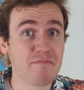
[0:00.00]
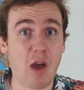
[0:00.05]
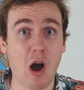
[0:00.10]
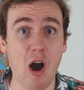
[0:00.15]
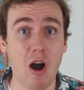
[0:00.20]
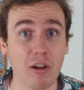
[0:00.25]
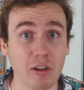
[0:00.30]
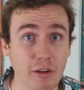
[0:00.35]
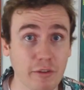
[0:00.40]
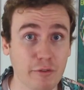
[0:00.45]

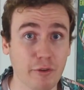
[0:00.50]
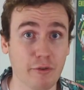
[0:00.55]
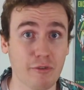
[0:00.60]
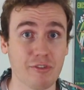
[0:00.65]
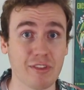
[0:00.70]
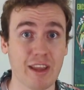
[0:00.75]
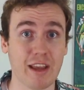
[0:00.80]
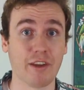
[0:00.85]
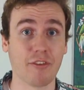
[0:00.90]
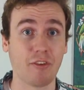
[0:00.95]
All of
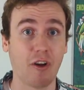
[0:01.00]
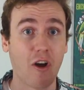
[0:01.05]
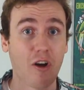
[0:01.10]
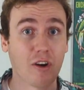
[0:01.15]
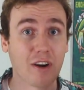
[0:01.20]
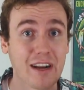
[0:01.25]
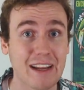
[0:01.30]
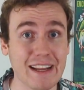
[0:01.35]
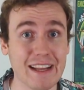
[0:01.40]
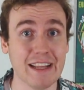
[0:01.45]
those things
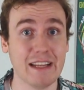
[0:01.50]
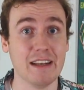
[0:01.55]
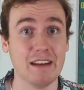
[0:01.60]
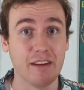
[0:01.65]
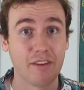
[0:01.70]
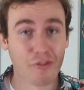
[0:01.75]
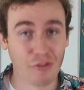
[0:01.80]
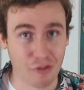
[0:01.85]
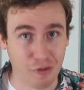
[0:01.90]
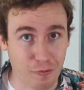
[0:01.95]
are
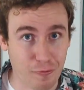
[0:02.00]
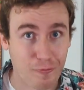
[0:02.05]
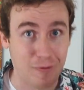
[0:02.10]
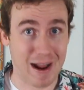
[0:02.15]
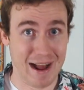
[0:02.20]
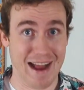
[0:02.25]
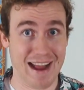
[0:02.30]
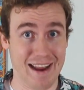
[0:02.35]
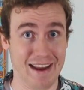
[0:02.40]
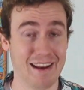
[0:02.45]
in the
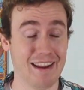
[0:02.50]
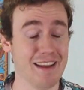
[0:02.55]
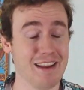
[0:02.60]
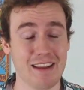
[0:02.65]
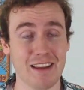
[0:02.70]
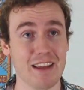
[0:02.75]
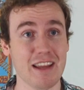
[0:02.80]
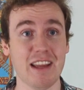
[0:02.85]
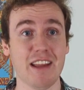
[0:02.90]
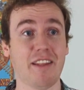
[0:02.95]
ride.
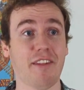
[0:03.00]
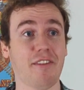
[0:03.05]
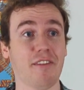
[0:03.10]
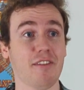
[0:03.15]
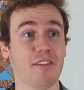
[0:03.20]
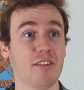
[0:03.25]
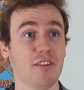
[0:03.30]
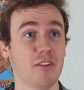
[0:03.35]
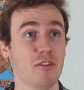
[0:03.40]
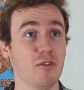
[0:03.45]

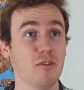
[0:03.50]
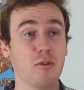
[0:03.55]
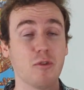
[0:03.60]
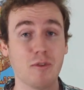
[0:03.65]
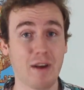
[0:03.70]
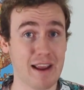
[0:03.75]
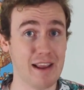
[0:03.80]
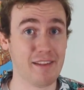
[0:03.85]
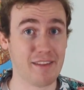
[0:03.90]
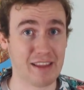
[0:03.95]
It's
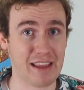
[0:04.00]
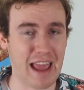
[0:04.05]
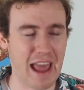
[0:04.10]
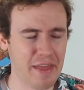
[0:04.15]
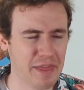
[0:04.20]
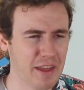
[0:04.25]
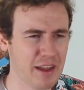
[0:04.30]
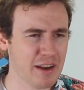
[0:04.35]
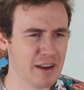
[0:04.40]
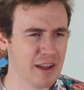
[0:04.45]
crazy.
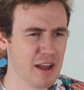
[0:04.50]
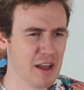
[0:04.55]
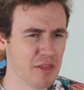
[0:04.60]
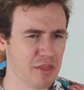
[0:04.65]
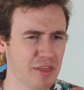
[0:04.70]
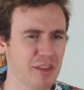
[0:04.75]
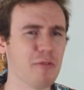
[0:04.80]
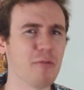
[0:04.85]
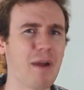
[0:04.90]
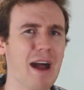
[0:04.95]
And then
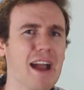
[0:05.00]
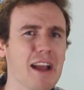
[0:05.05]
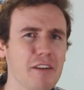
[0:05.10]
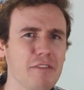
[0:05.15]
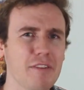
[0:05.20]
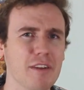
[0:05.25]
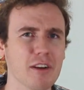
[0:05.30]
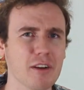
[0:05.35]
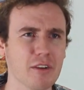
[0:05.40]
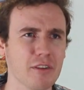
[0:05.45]
the ride
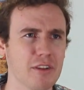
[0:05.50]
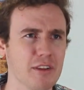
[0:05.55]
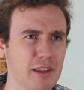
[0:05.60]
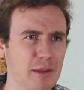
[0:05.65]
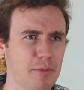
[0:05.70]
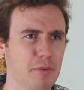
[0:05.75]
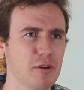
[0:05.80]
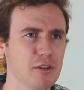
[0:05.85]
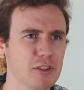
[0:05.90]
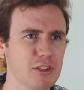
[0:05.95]
vehicle that they
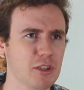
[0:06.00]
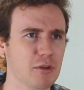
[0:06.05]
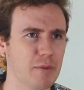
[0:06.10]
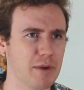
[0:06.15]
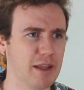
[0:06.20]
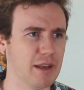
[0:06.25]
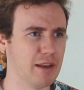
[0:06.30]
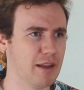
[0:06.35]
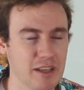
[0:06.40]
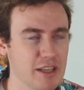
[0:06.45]
put you
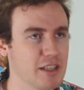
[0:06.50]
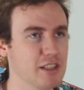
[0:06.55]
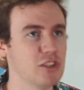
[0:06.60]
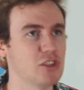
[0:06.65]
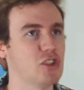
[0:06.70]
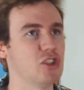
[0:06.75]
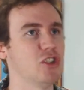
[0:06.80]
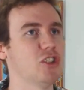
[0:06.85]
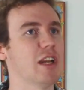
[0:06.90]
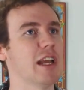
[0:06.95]
in, it is
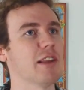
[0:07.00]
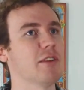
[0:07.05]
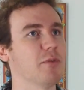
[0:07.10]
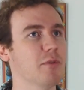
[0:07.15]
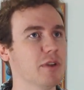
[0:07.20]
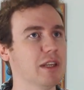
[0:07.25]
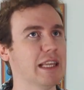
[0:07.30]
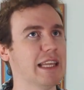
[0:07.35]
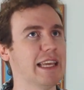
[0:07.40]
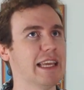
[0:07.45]

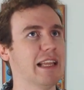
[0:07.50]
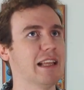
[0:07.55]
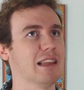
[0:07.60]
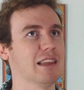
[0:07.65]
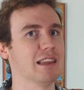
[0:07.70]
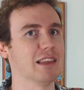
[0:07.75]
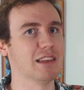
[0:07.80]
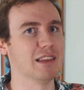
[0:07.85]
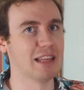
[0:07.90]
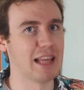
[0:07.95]
genuinely
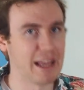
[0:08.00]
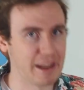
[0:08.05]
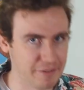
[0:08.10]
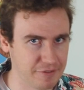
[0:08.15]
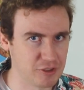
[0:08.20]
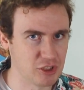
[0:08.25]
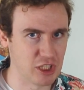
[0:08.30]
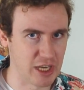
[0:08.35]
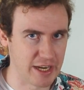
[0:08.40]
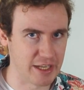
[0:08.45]

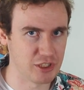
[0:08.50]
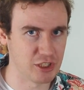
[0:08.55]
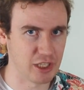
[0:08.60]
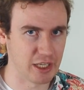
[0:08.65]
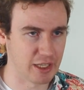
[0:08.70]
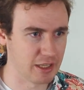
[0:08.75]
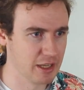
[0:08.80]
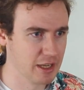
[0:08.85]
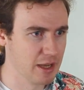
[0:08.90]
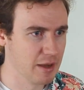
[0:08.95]

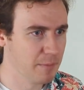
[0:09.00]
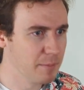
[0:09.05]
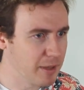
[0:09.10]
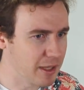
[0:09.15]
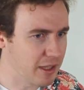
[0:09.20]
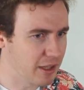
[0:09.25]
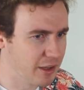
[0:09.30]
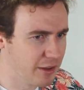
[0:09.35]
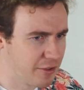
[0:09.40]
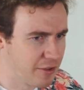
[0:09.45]
life-changing,
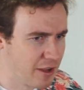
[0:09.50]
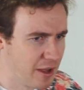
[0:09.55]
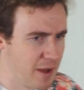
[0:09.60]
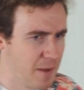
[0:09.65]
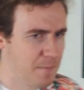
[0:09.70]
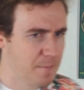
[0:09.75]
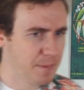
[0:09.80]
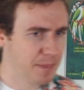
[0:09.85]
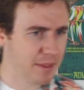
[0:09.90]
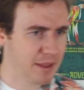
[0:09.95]
because
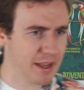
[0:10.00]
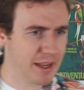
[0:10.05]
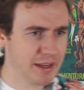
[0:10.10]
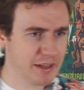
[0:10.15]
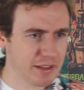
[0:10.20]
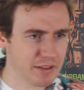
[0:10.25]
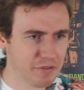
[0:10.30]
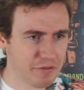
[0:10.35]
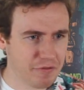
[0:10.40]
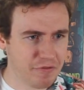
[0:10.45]

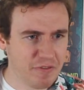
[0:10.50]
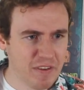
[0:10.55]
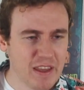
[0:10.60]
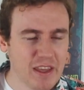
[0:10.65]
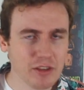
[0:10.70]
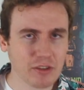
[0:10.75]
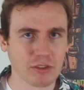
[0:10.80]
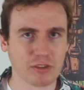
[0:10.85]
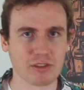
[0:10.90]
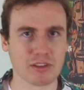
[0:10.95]
it
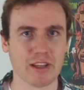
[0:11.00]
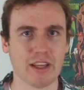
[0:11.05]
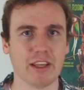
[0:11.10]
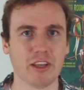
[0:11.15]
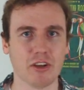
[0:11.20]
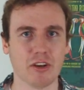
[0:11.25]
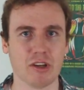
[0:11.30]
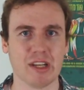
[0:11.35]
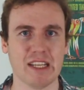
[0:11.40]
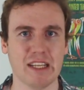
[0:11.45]
feels
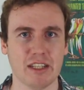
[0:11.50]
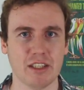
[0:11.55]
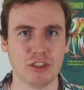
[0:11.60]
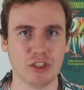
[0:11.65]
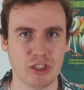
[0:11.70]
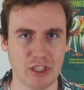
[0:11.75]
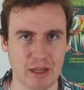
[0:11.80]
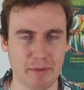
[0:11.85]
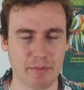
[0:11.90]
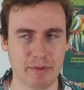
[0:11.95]
like you're in a
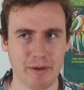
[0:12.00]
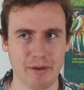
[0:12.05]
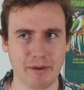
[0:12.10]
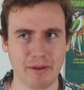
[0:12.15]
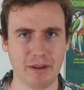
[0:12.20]
Jeep.